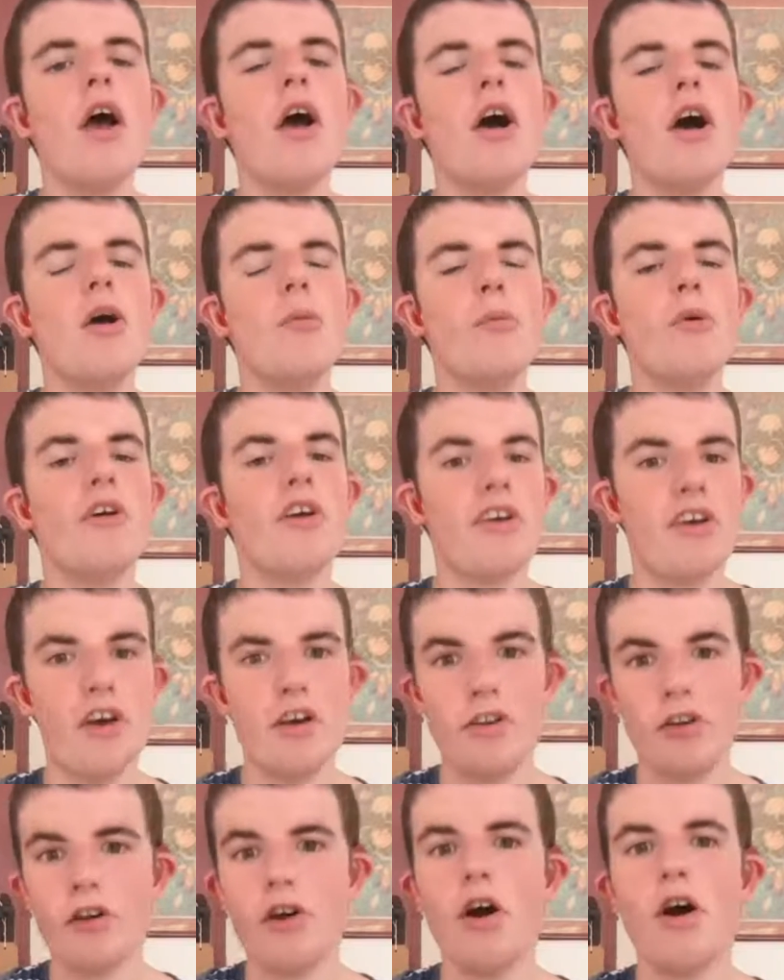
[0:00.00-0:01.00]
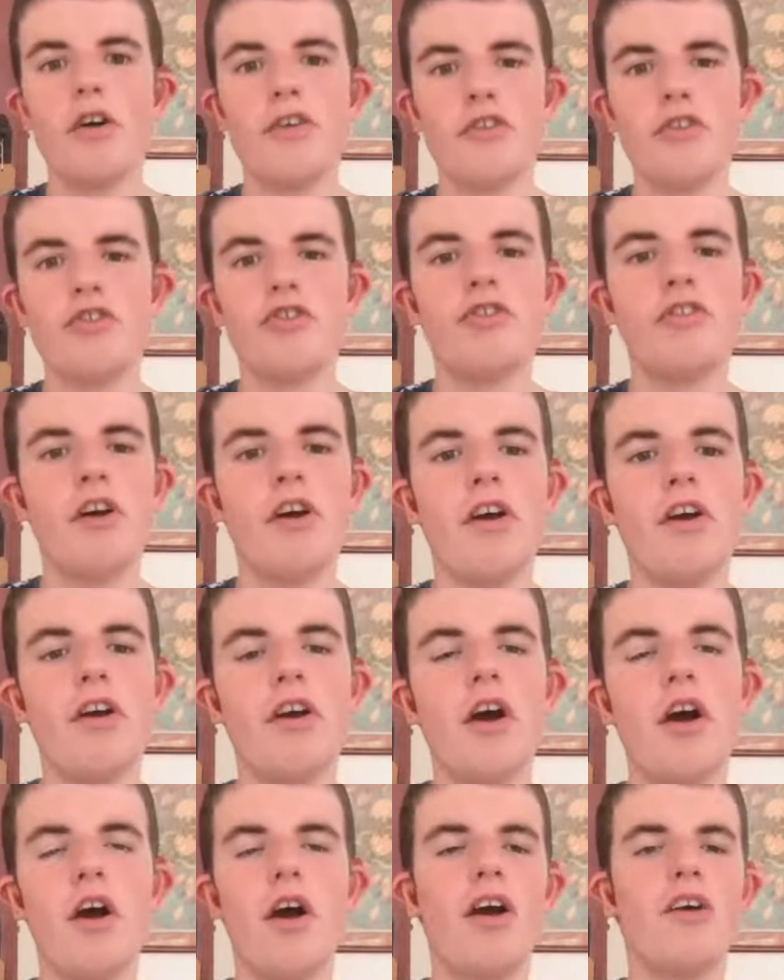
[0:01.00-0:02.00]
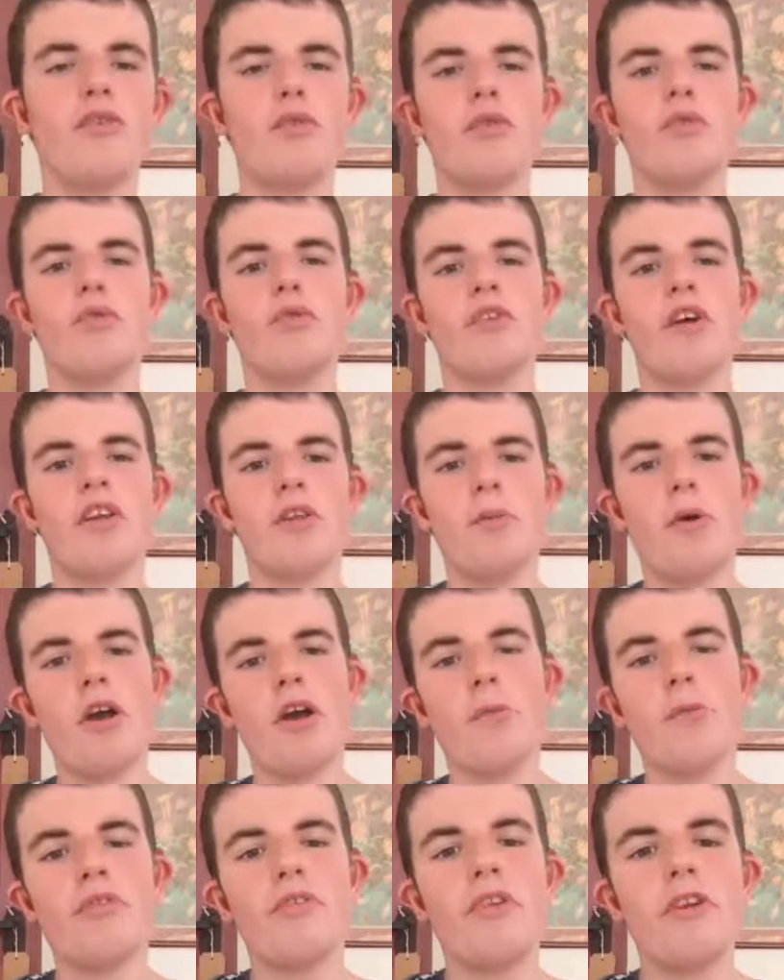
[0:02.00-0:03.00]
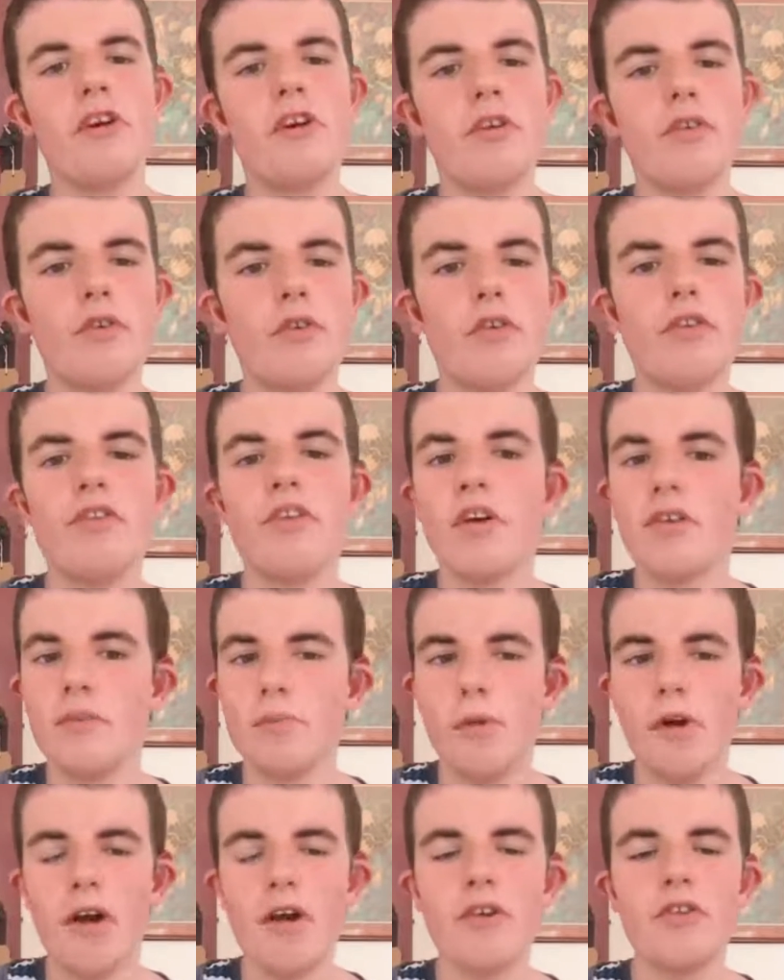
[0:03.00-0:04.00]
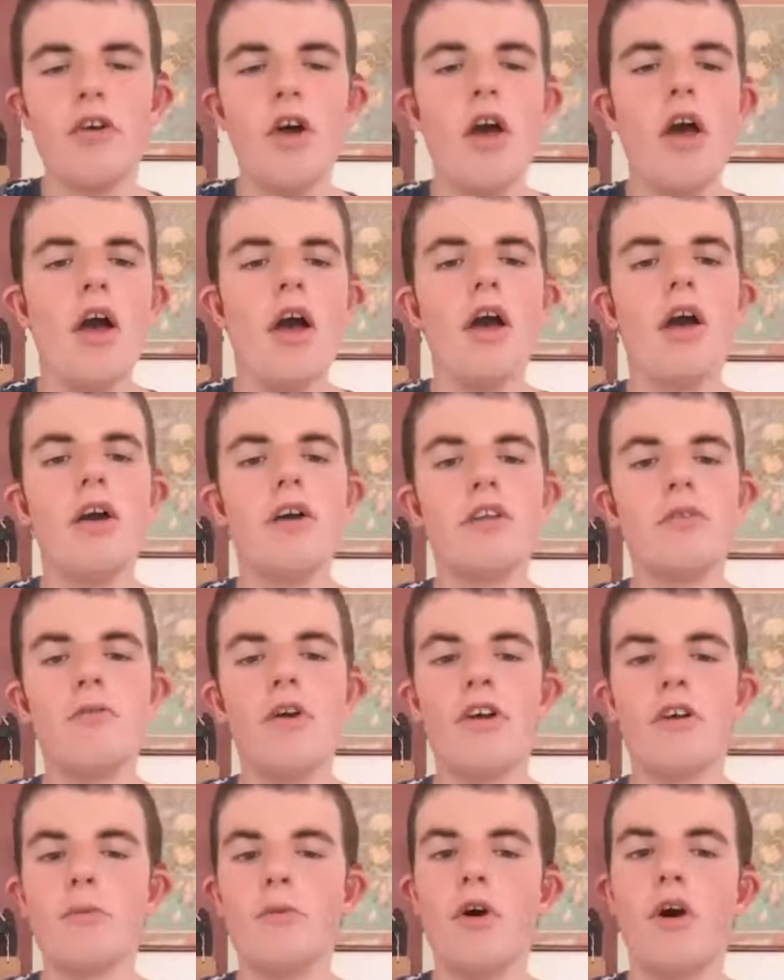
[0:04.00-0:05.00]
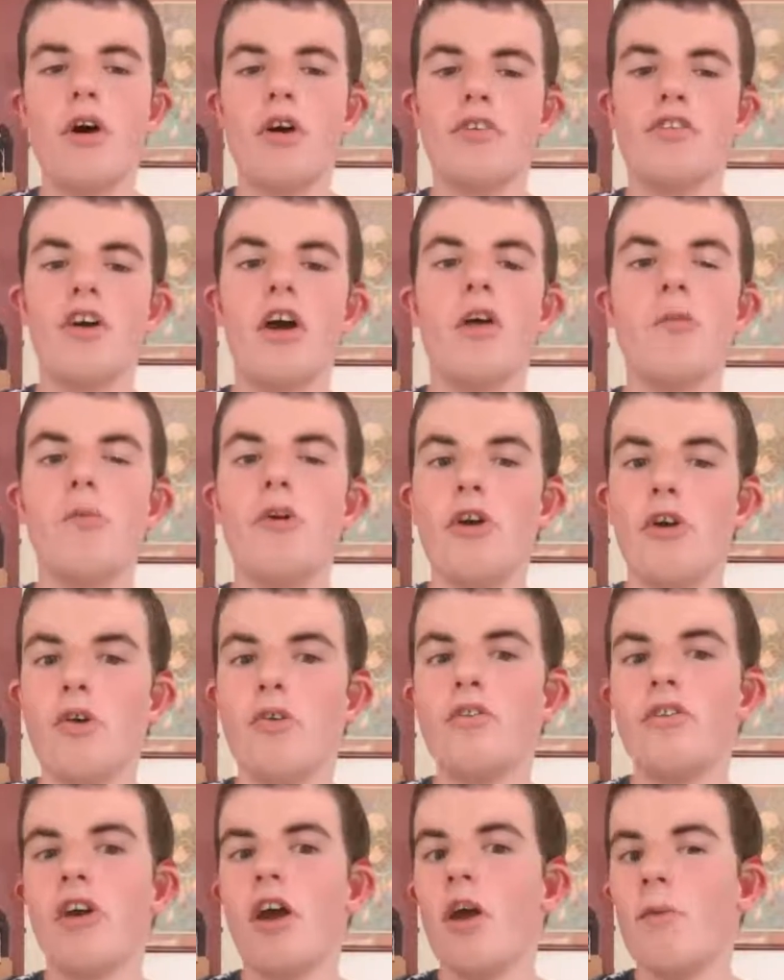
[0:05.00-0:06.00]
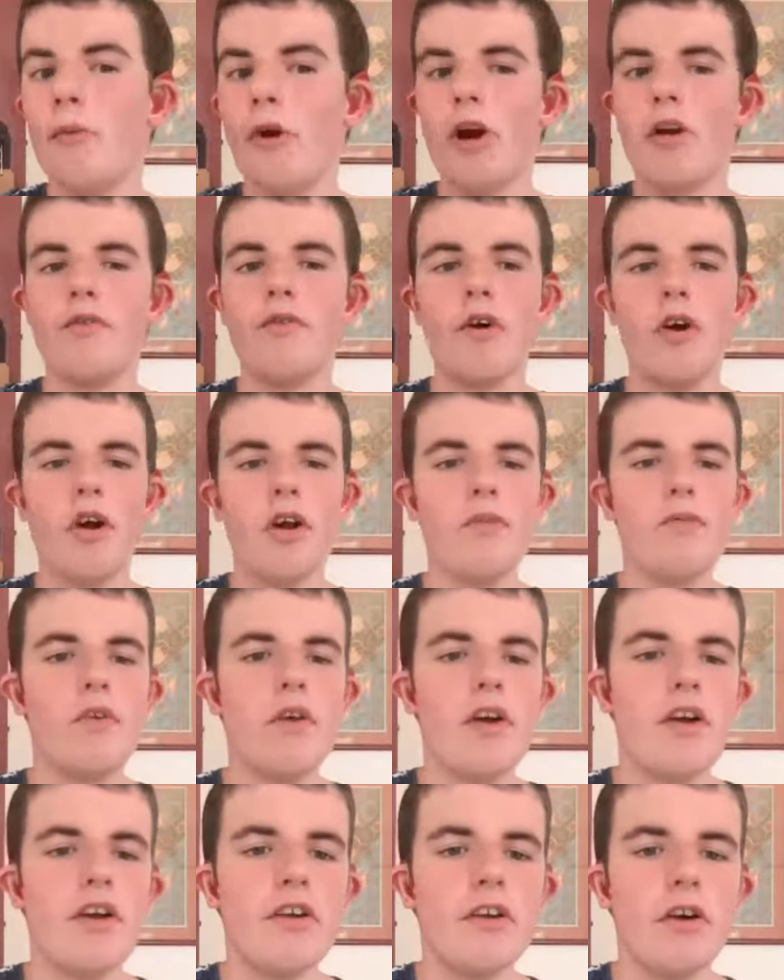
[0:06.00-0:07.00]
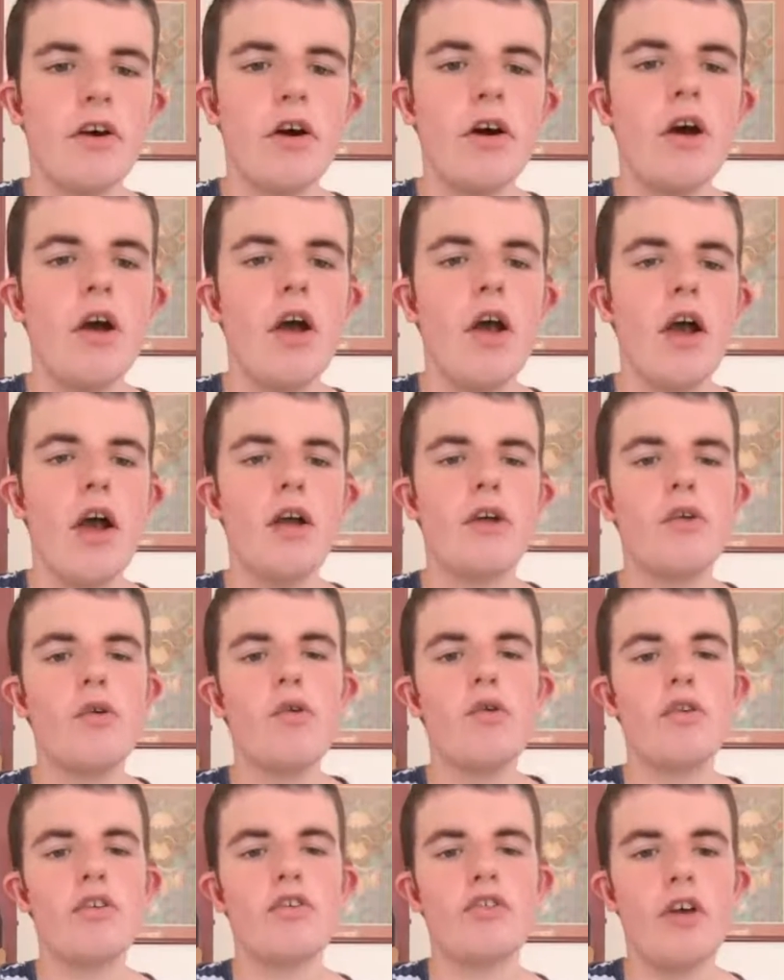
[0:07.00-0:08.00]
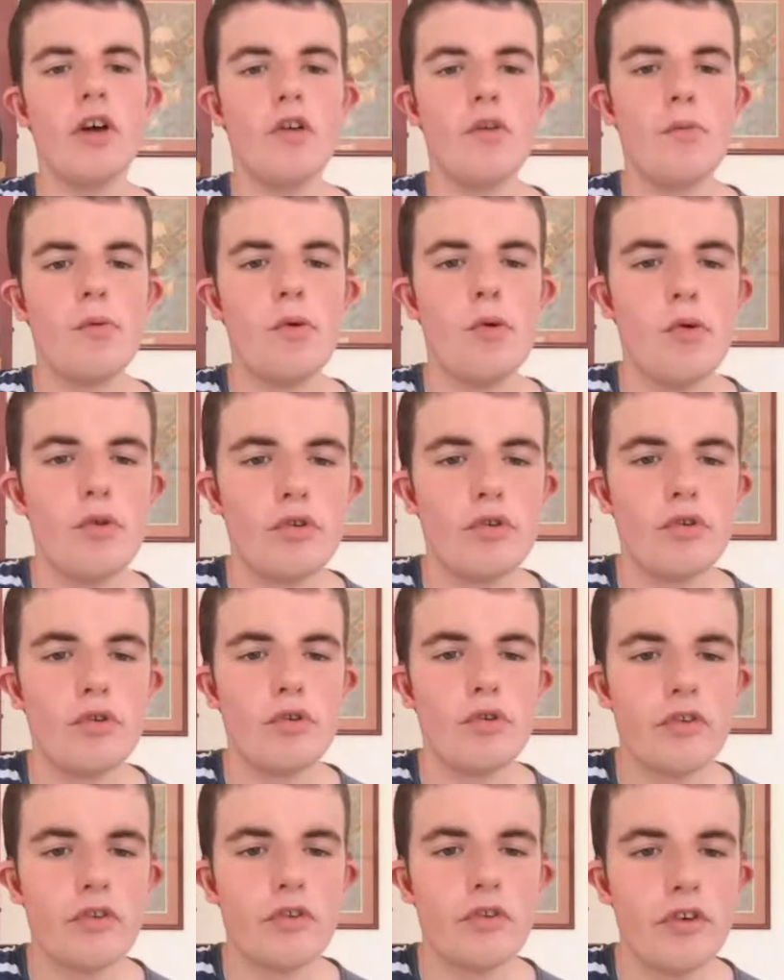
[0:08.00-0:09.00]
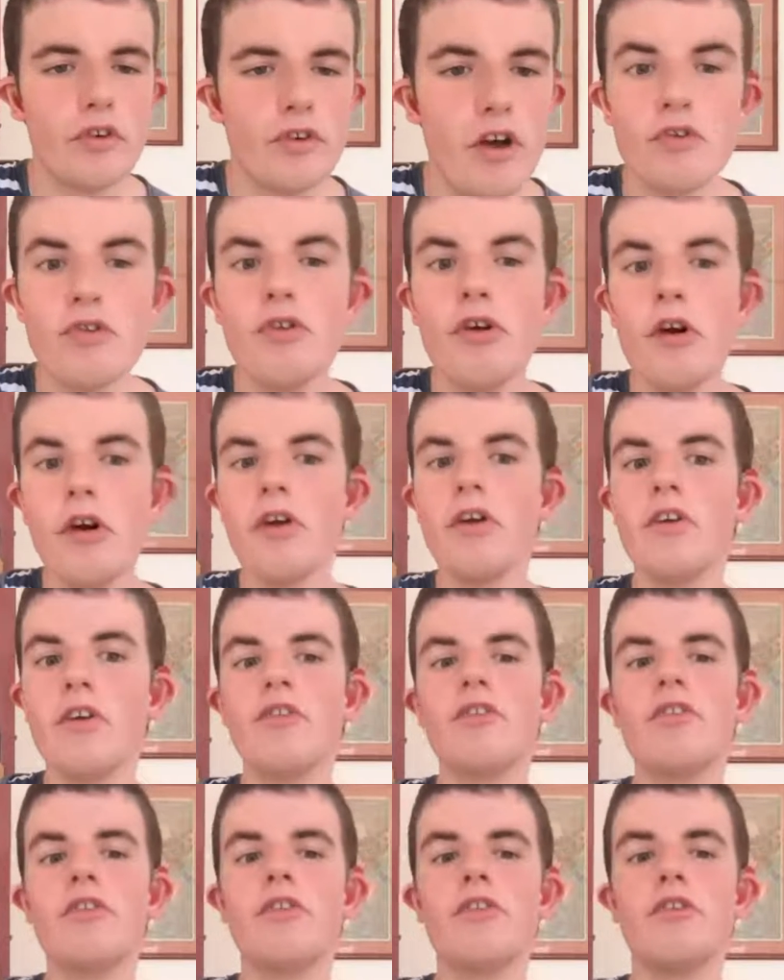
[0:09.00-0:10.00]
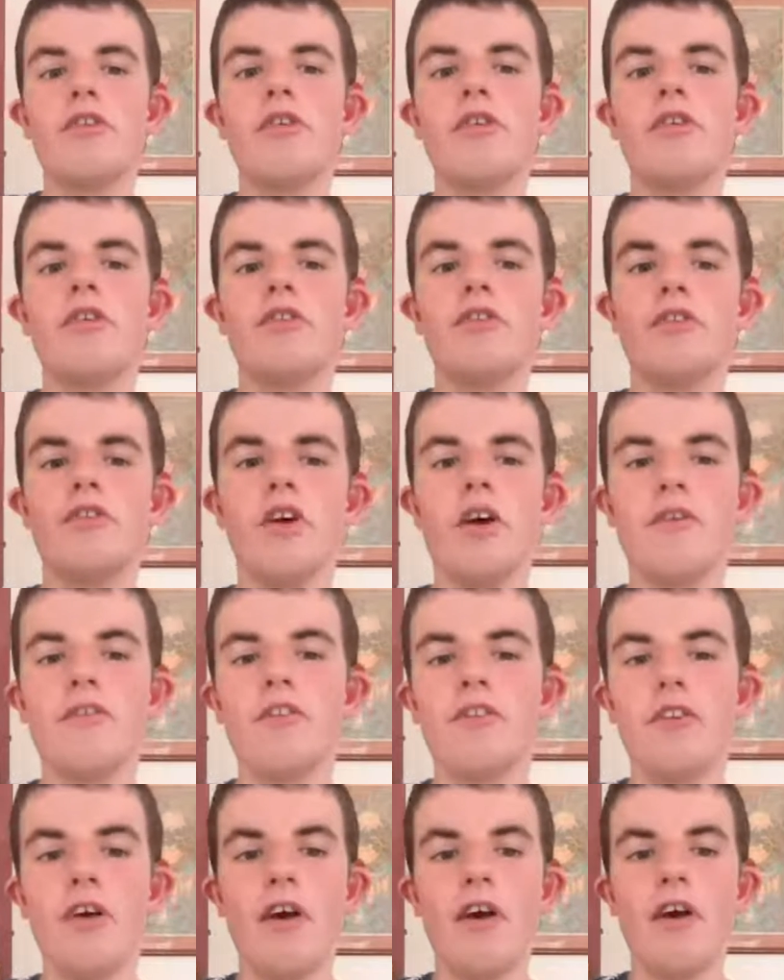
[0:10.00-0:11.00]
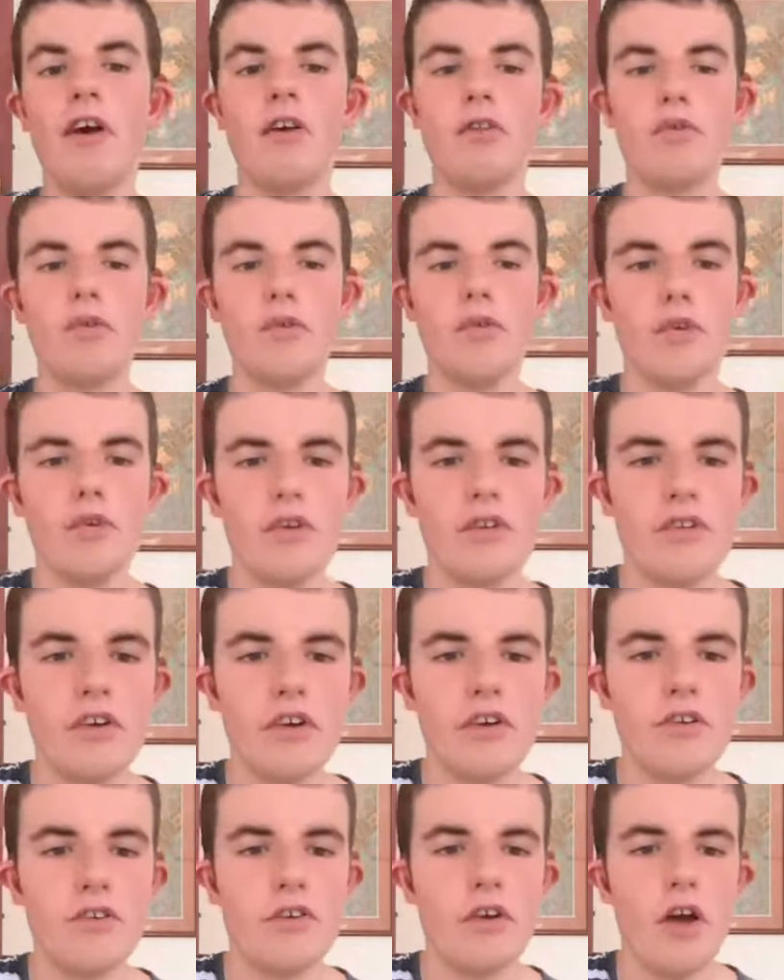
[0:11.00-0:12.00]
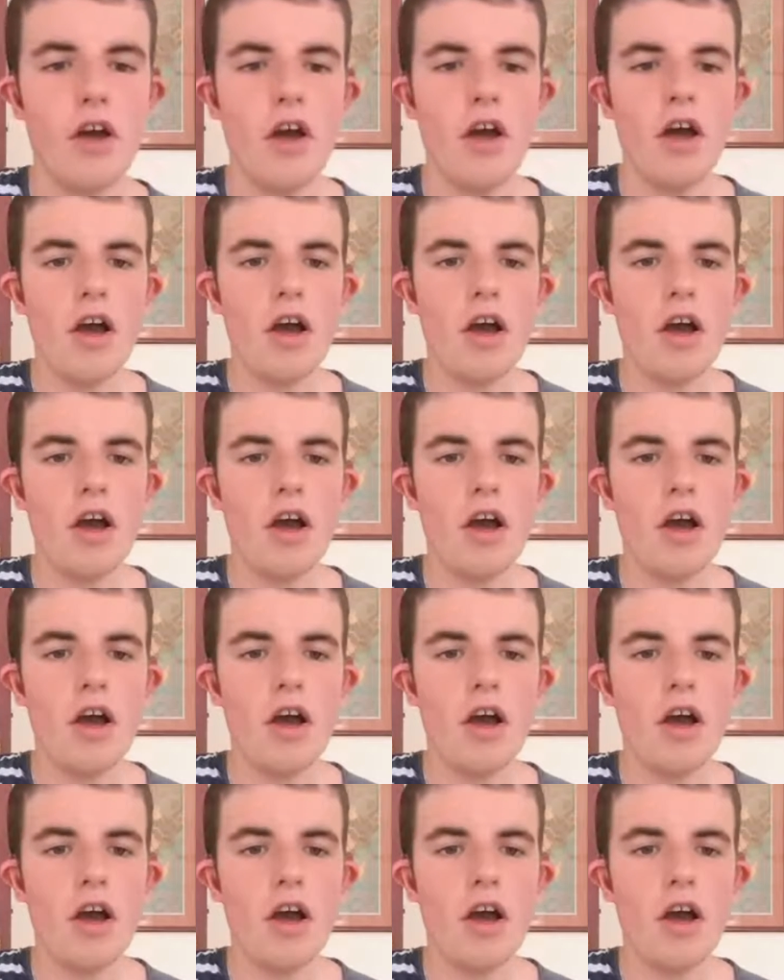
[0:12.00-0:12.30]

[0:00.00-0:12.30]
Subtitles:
But again, The Guardian today, as with all the other papers, leads on the suspect in the Reading Park attack being on the MI5 radar, and according to their reports, it was known to security services and other authorities.